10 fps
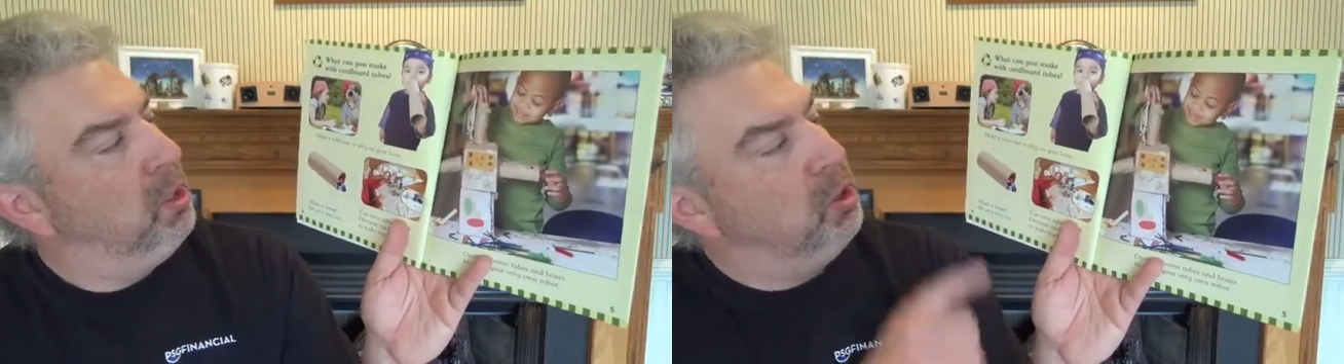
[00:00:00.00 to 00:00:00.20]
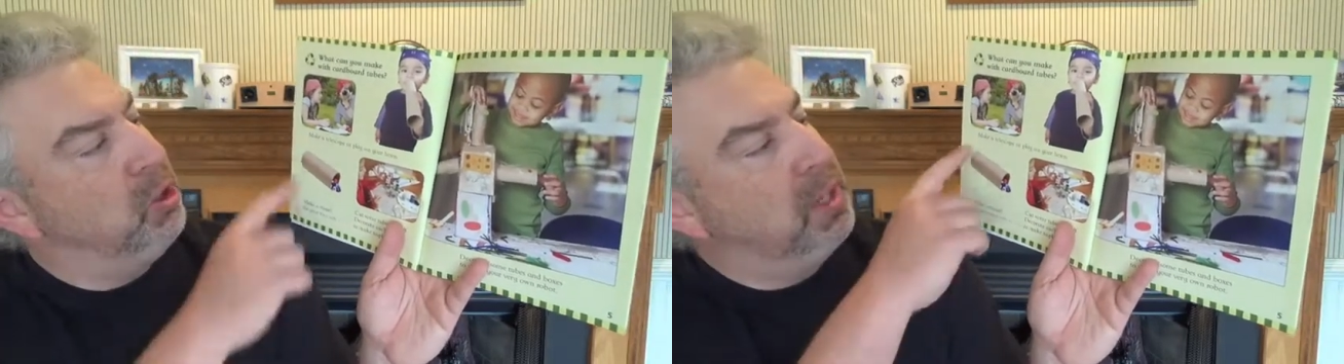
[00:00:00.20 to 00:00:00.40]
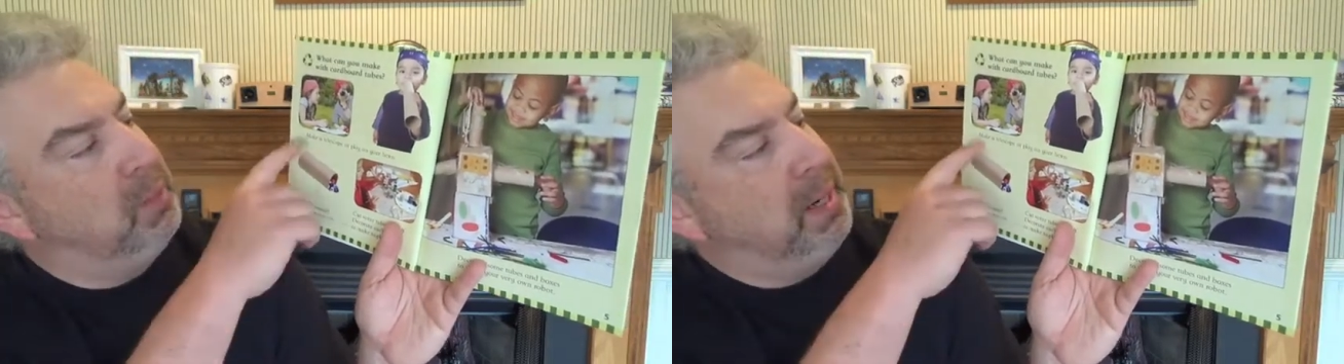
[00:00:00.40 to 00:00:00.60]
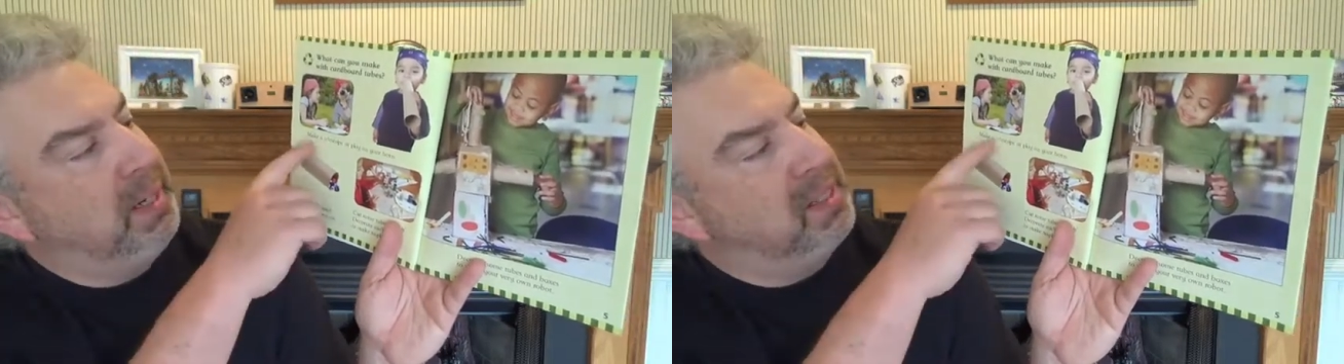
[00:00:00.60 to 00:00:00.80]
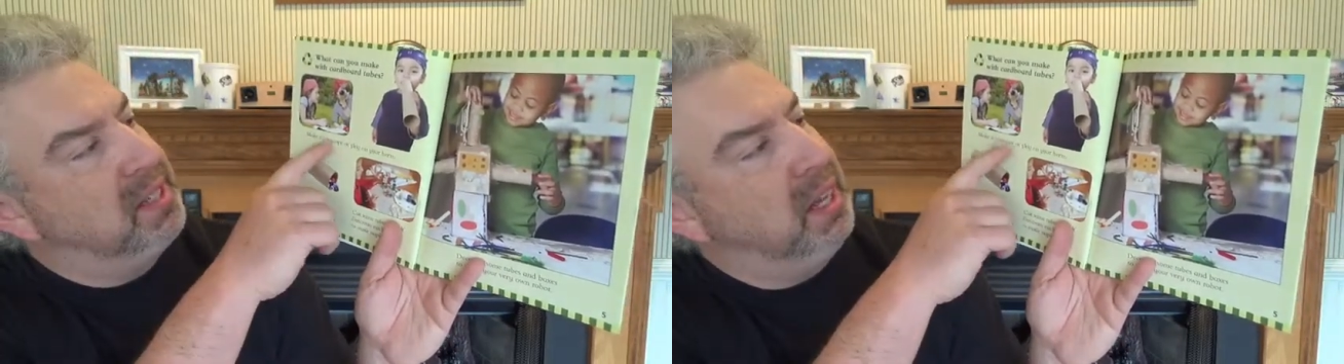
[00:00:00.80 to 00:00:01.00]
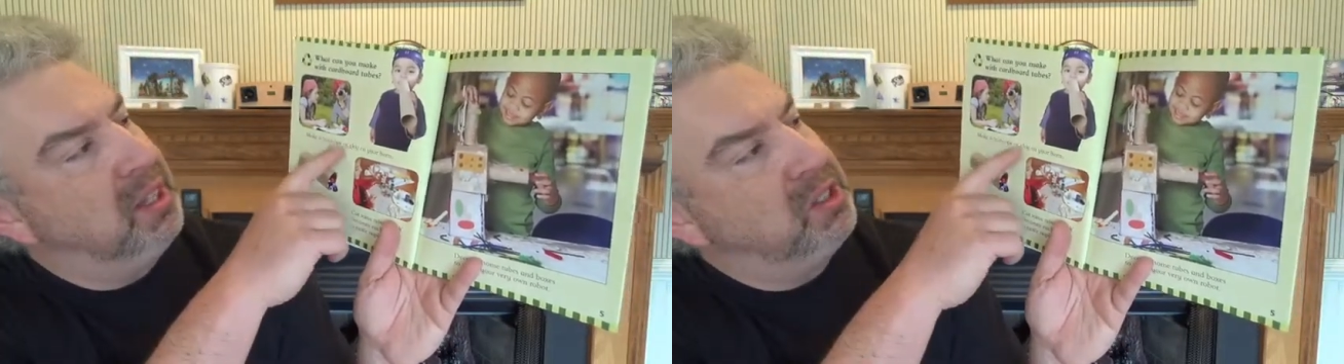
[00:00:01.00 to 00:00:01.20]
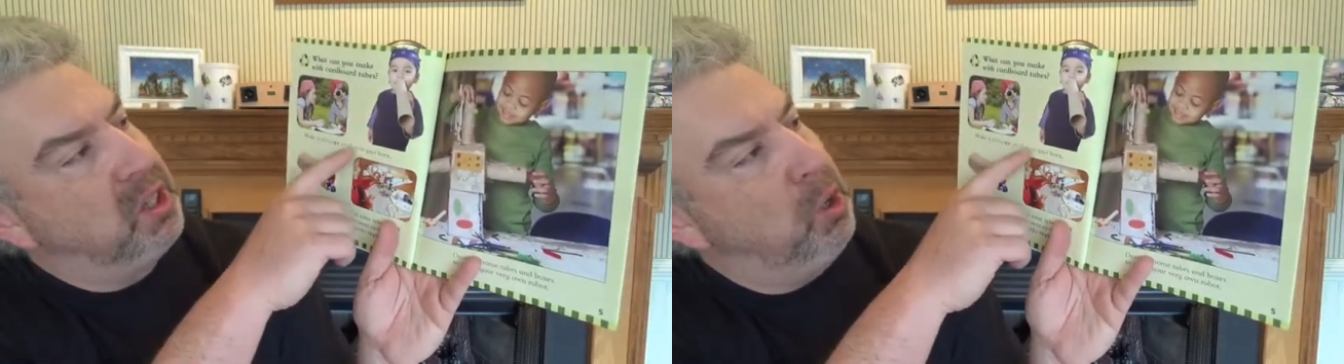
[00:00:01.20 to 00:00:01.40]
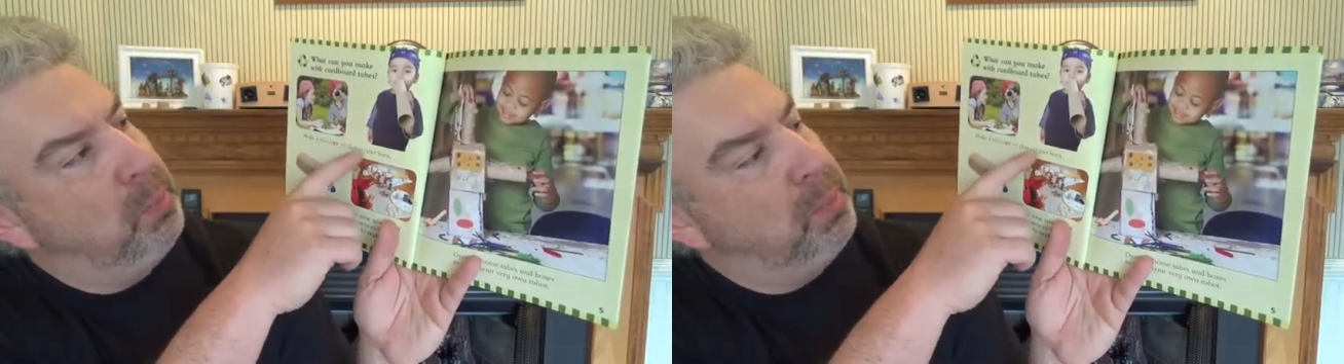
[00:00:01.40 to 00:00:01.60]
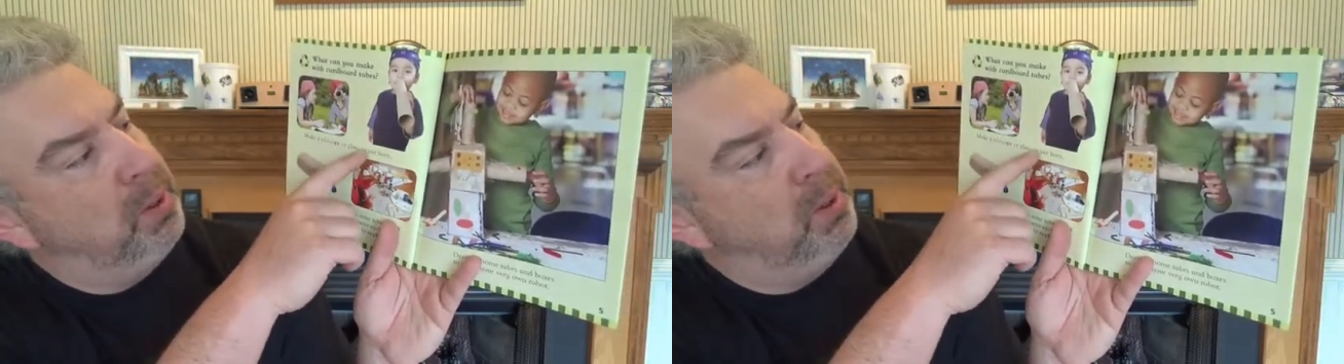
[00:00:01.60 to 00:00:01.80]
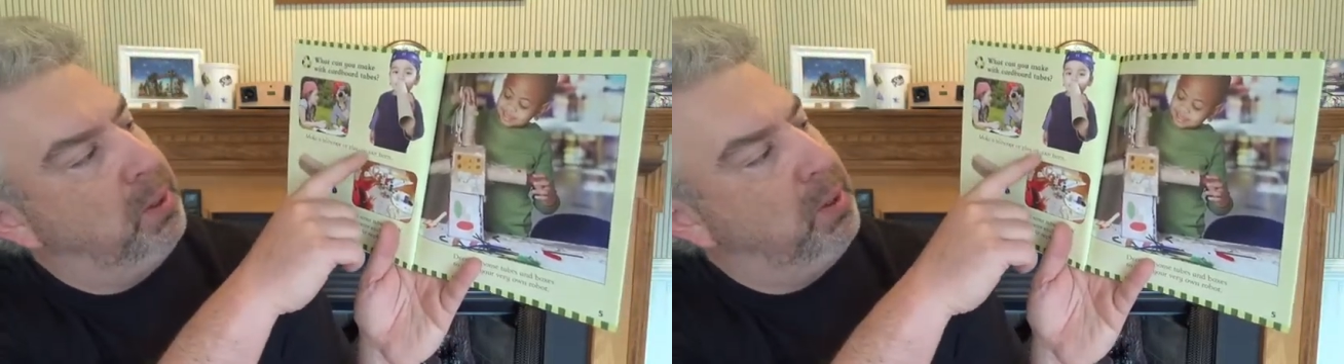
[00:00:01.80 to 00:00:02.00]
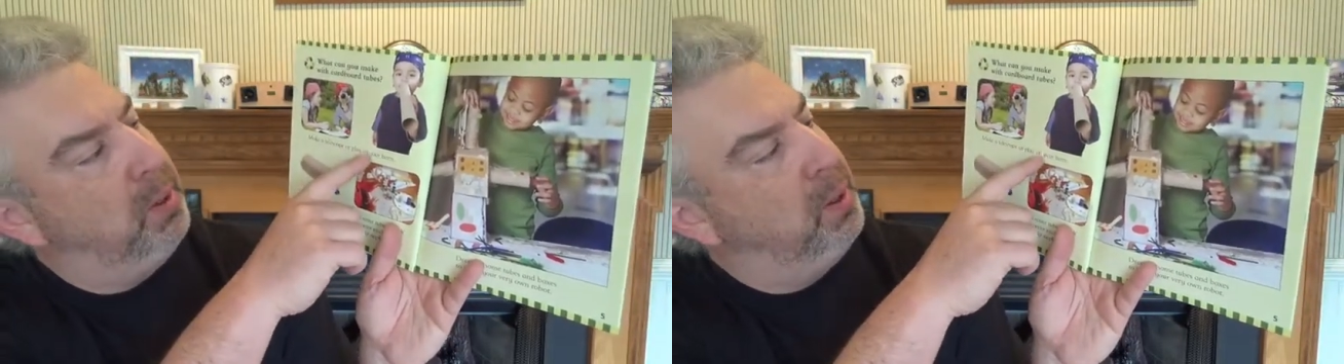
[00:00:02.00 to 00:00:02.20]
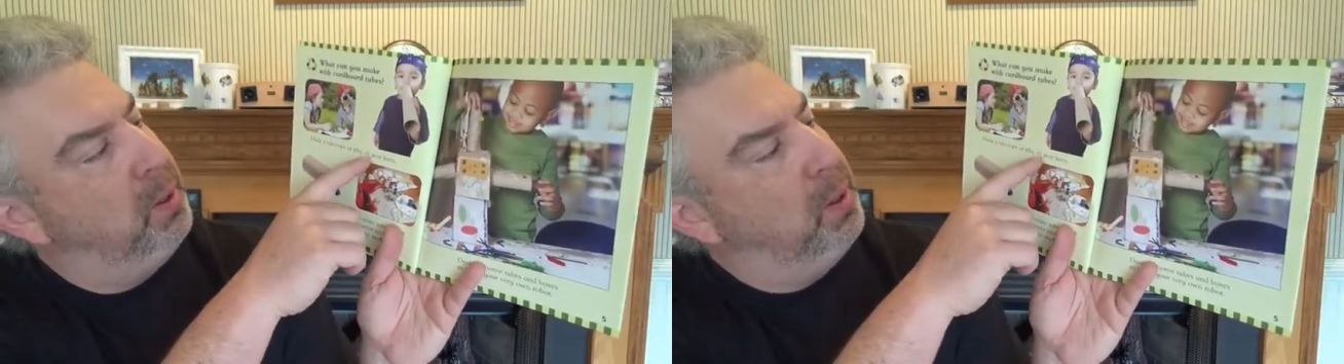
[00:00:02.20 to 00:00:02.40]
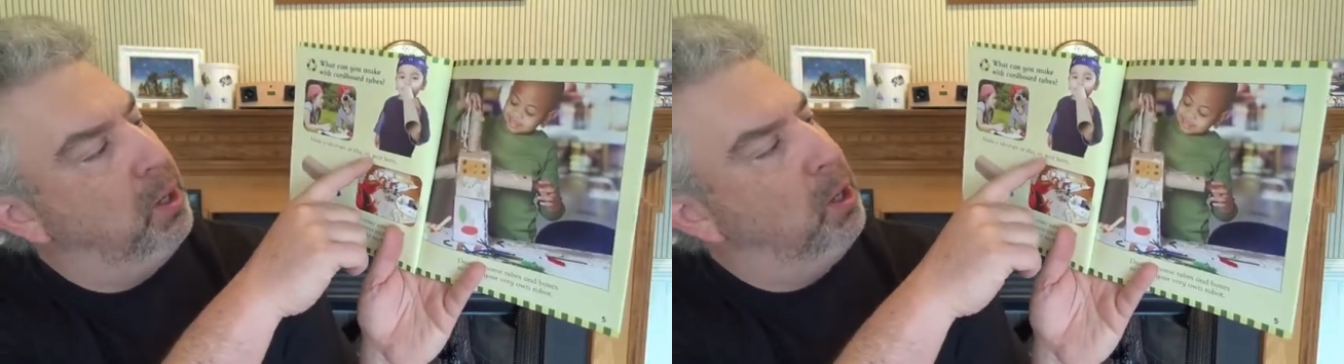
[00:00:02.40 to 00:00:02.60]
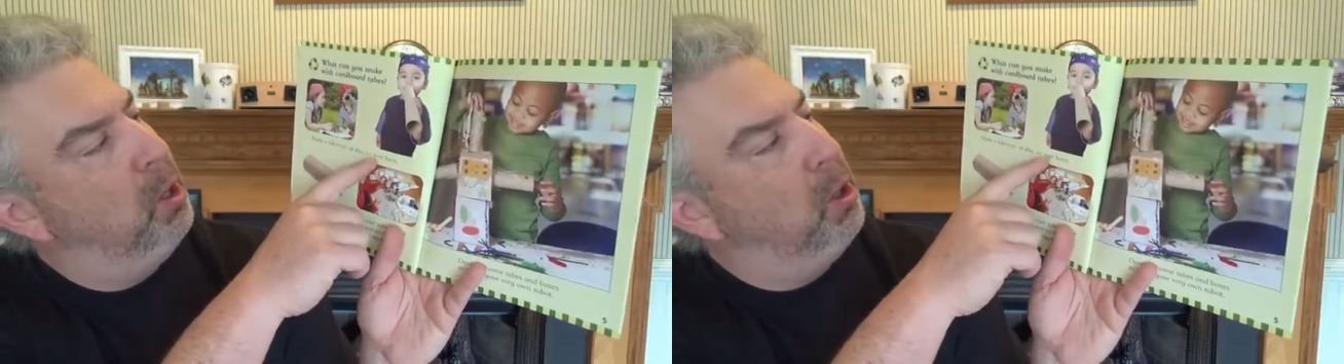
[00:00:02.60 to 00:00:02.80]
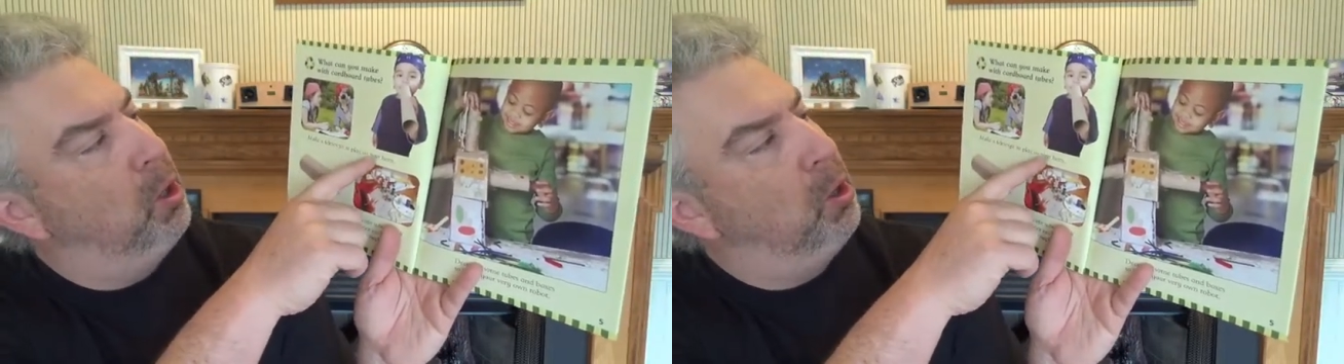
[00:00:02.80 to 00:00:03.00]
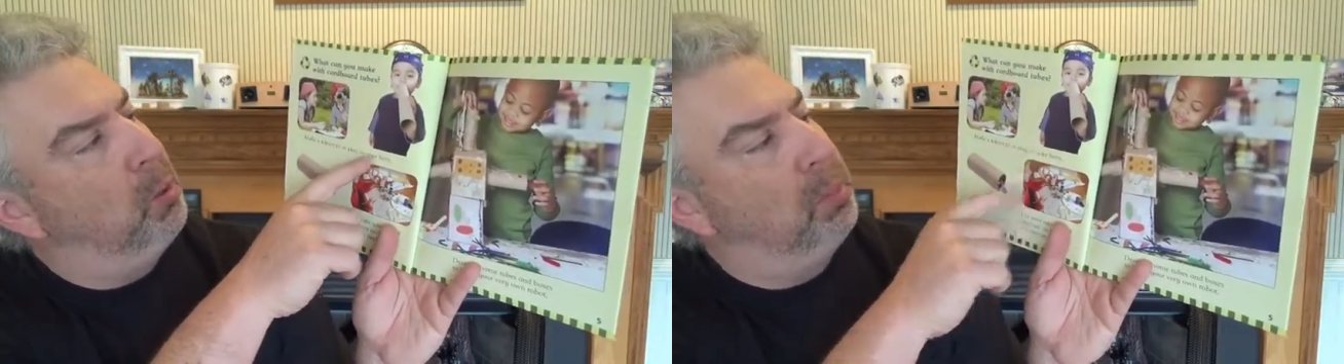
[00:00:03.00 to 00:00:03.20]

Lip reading: You can make a telescope or